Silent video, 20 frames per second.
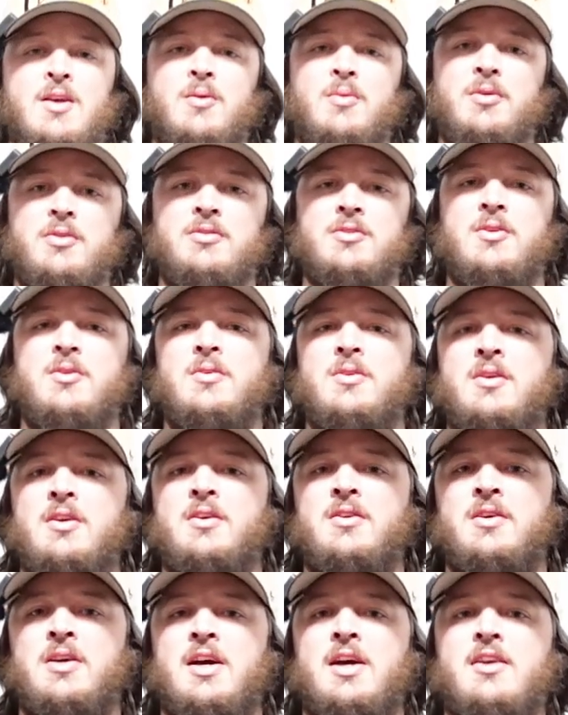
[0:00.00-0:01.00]
What's going
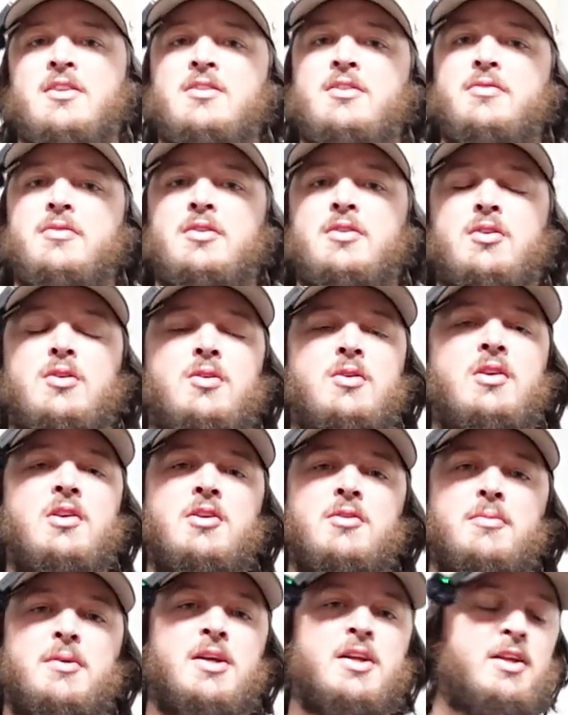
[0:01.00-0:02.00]
on, guys? If you're new here, my